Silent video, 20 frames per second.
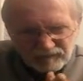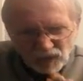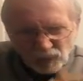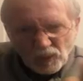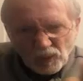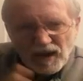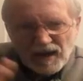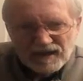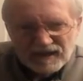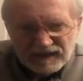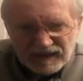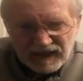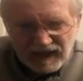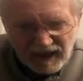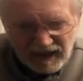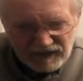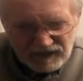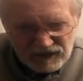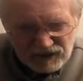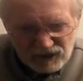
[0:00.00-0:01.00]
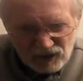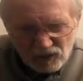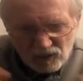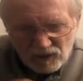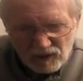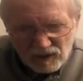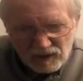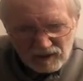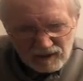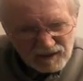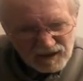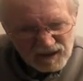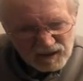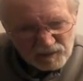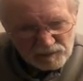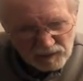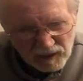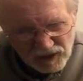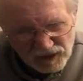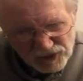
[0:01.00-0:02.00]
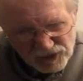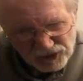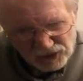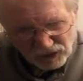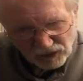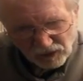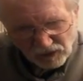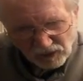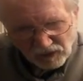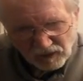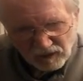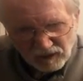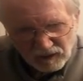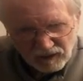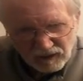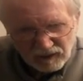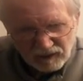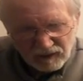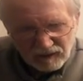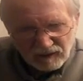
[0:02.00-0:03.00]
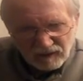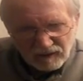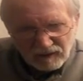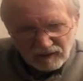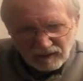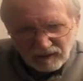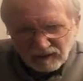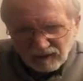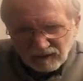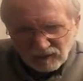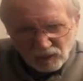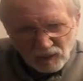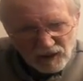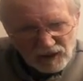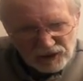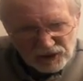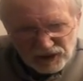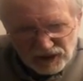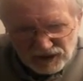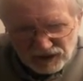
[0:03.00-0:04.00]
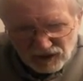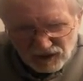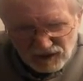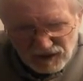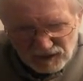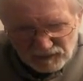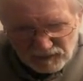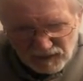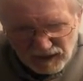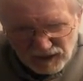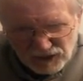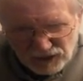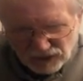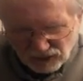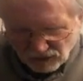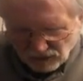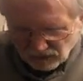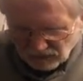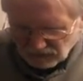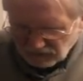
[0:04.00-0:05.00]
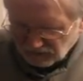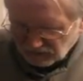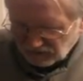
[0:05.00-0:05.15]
Why is Kat so special? Why is she so special,